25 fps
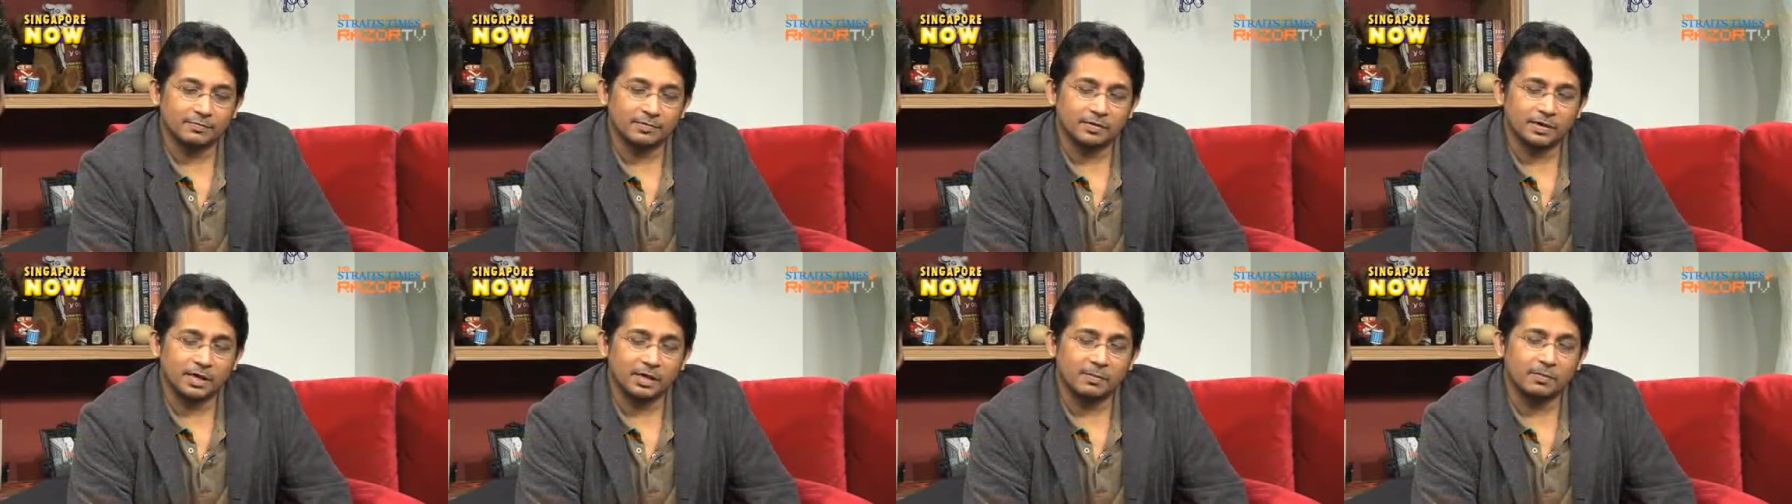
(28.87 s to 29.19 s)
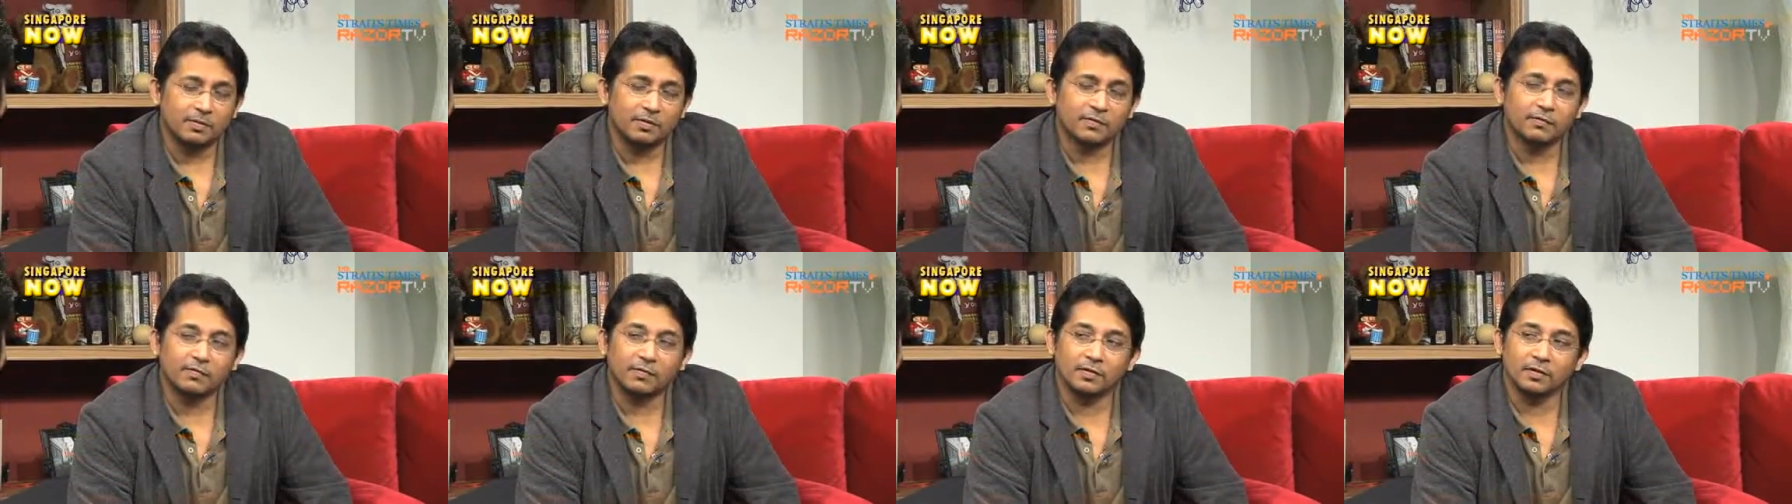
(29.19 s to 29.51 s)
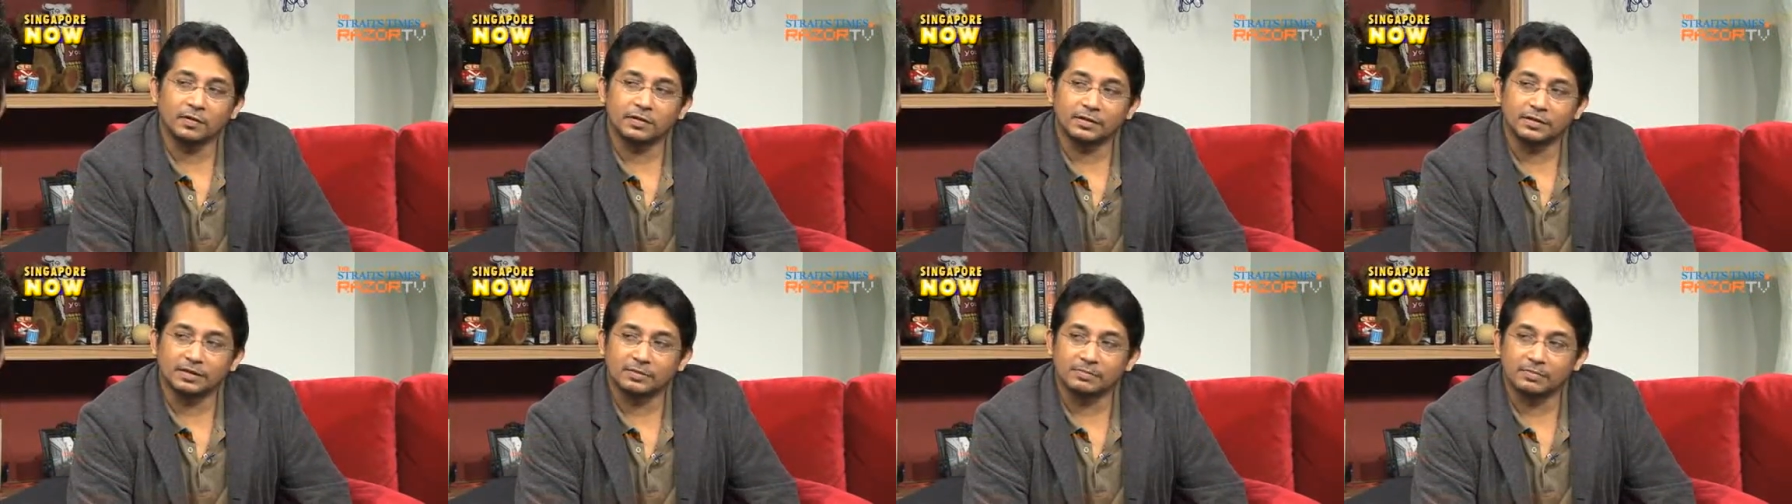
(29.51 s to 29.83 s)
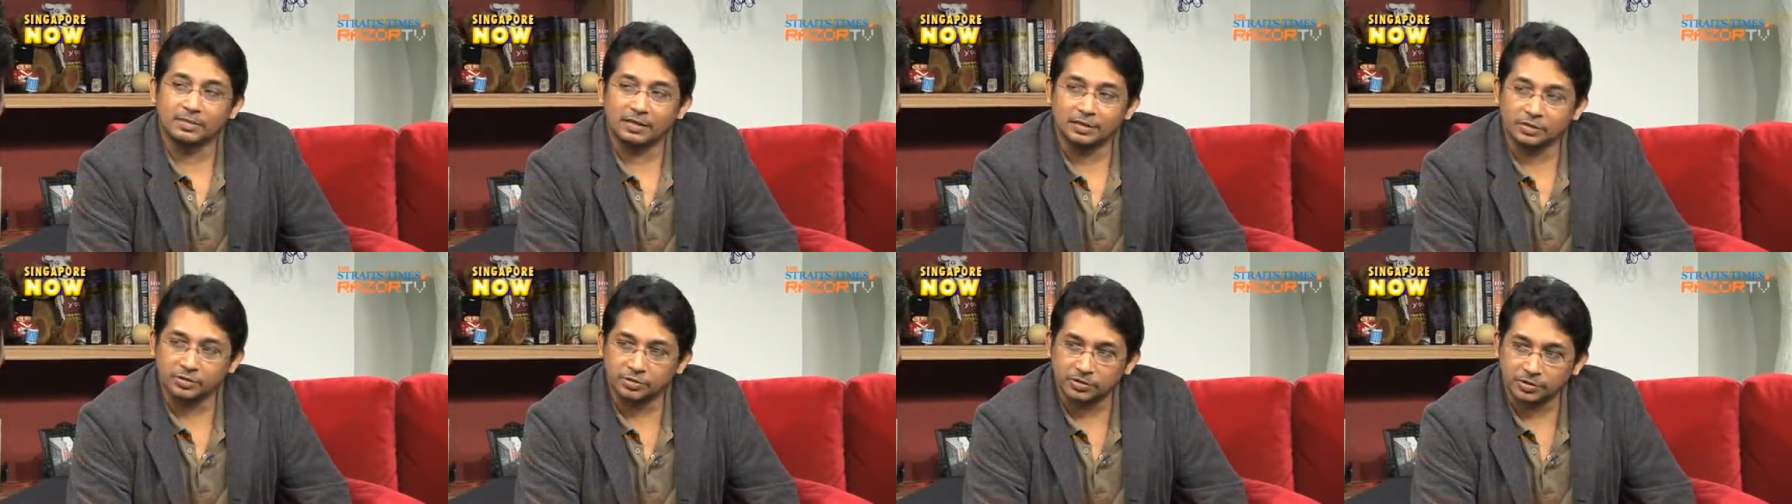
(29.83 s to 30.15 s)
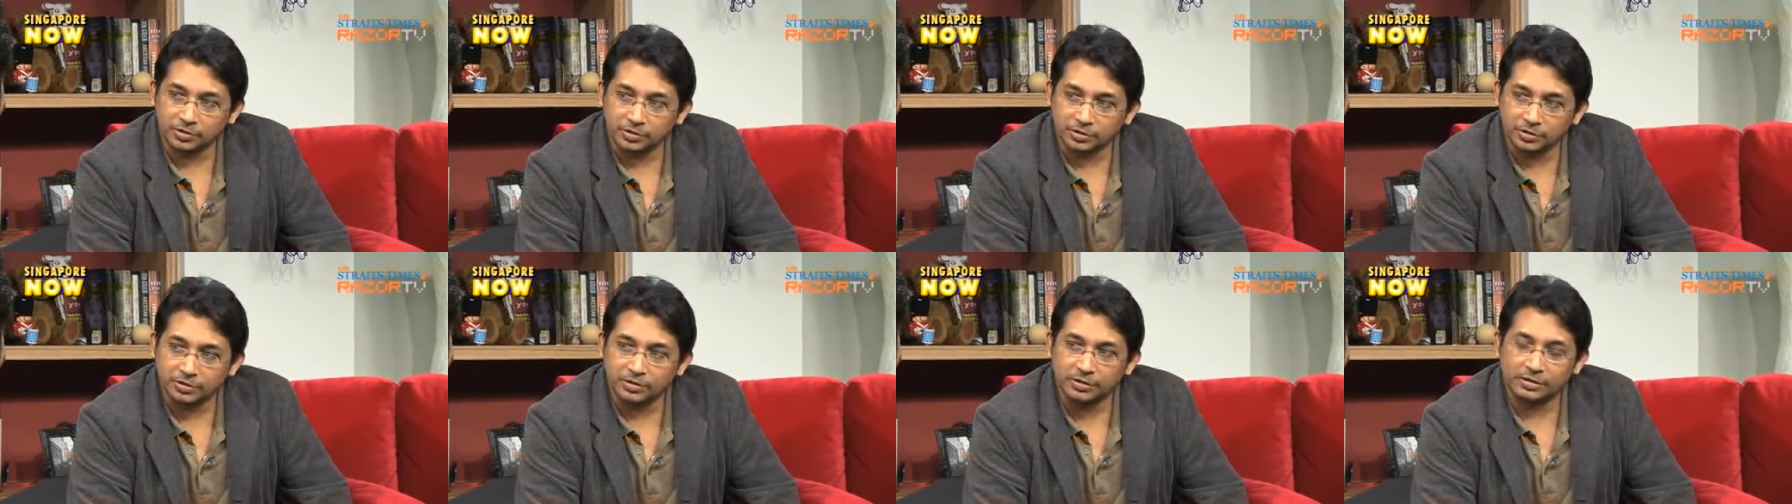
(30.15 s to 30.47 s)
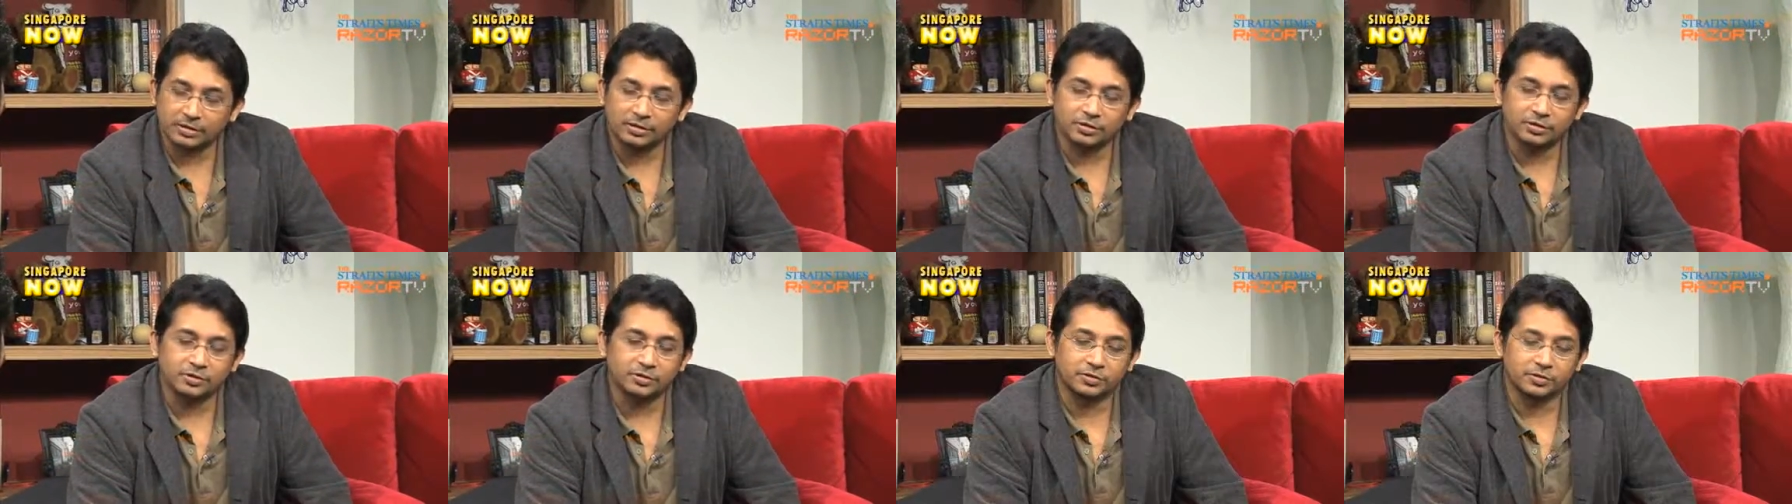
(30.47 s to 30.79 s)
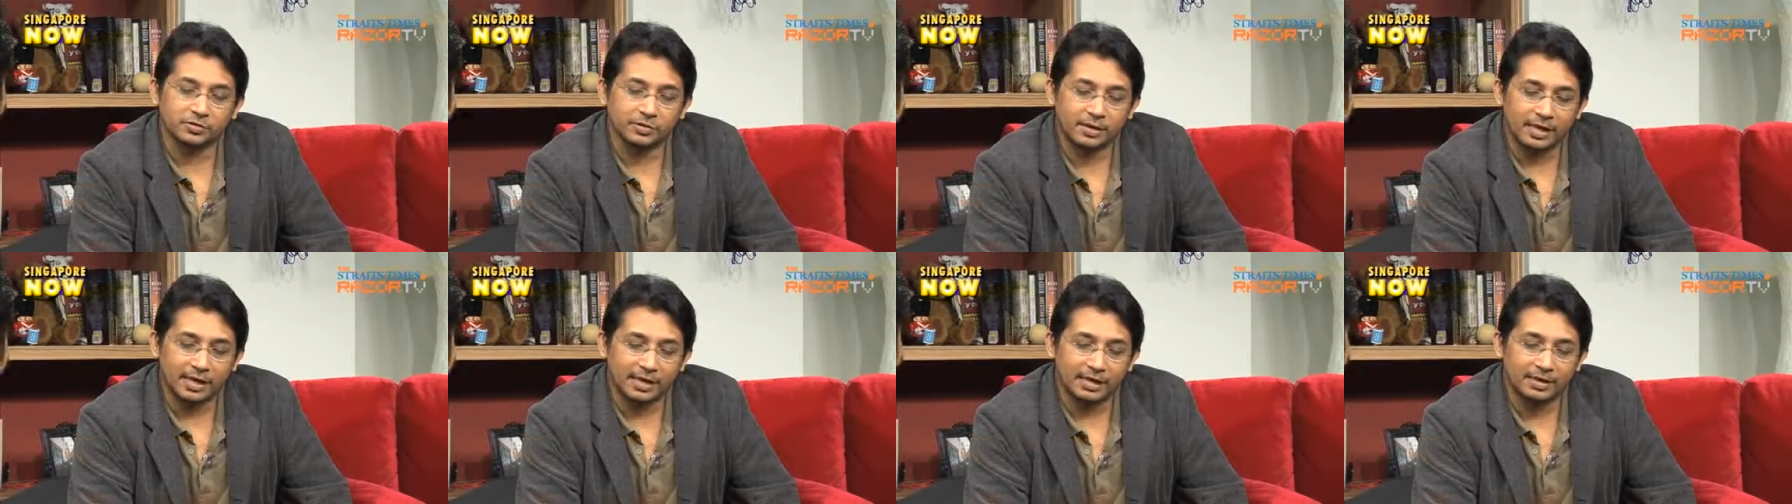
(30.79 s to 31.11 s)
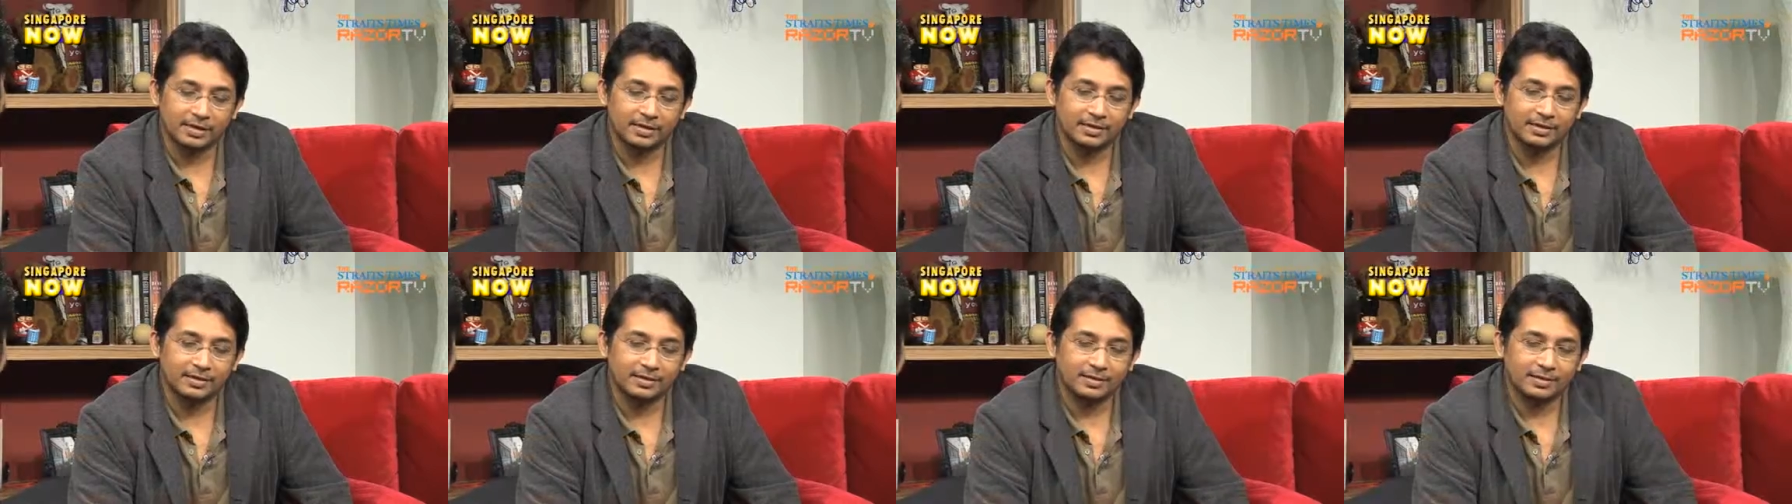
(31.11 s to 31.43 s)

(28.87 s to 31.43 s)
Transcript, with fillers: Singapore volunteer marshals on the track,